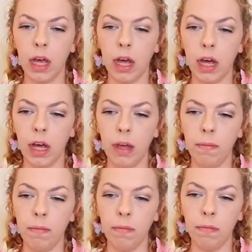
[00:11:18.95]

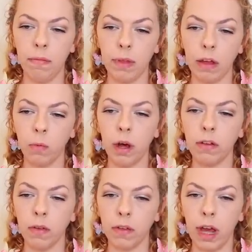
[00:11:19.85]
That's why
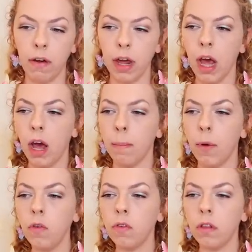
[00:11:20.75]
it's so scary.
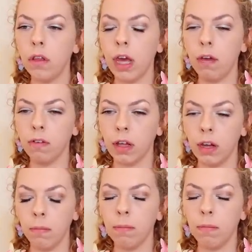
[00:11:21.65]
Most of the year is
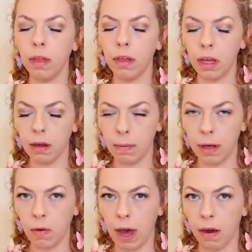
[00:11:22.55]
going to be
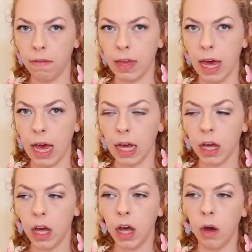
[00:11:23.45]
you out of the egg.
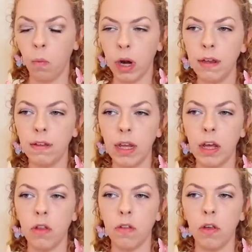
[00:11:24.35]
What I see
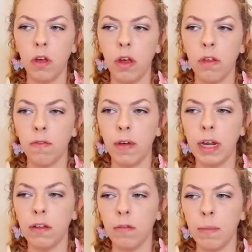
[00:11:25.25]
is it's
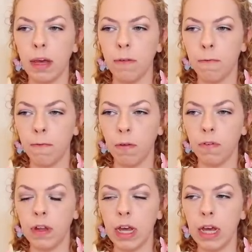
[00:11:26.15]
feelings of a
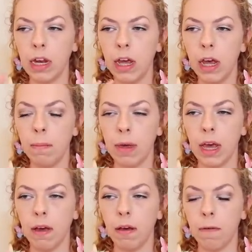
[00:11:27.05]

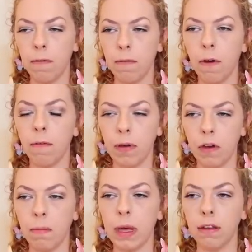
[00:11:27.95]

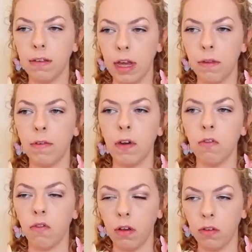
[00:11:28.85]
fear of being seen, a fear
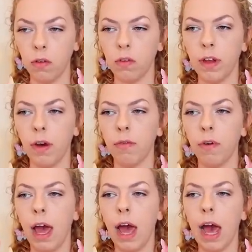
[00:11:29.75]
of trusting yourself.
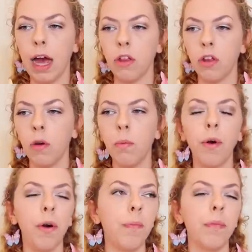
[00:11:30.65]
And you know
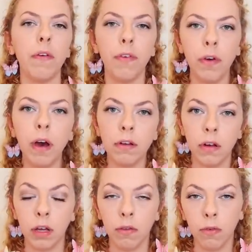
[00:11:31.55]
what? If you guys are
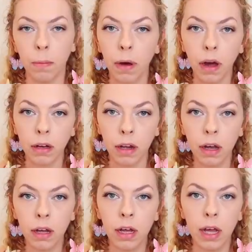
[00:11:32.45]
looking for a
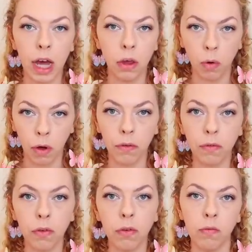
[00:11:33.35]
partner and you're going
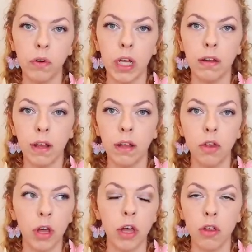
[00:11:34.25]
through some really intense
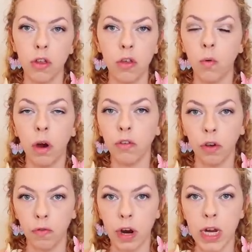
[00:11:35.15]
changes and you are
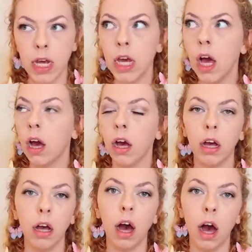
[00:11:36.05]
so ready,
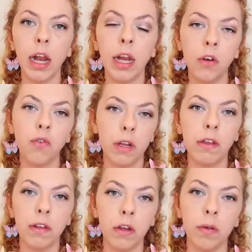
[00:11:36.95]
I
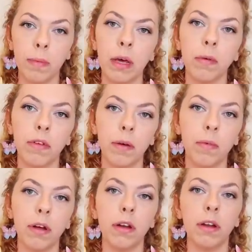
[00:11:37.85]
literally see you being with
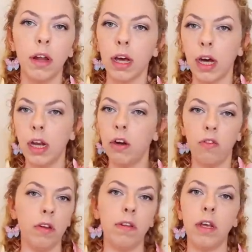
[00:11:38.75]
someone. Like, I
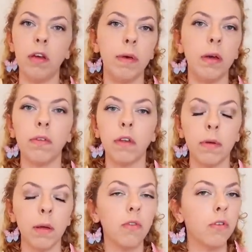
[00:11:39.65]
literally see you being with
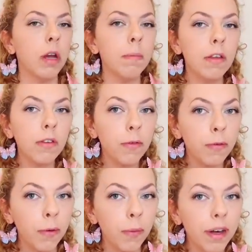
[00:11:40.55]
somebody. I'm sorry I'm being so
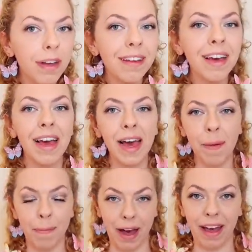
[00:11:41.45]
forward,
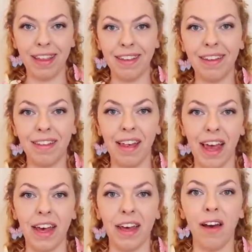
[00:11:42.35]
but this is
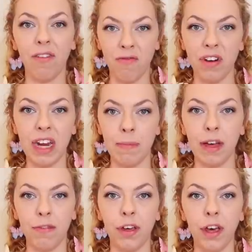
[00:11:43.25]
like really
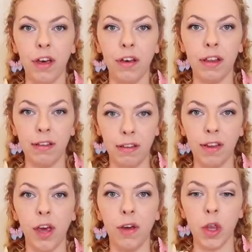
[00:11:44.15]
big for you. This is
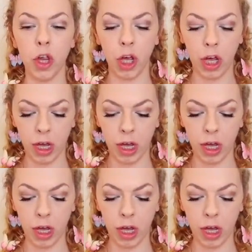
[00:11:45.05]
huge,